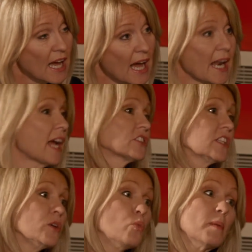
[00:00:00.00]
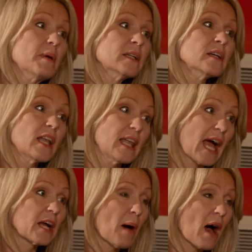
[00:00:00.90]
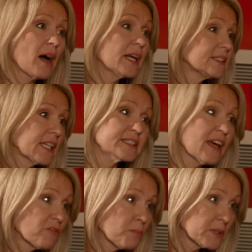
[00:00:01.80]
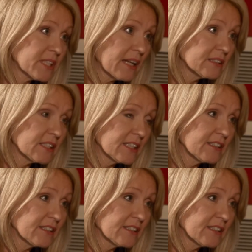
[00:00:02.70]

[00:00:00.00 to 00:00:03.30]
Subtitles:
and actually women lag behind, say 7%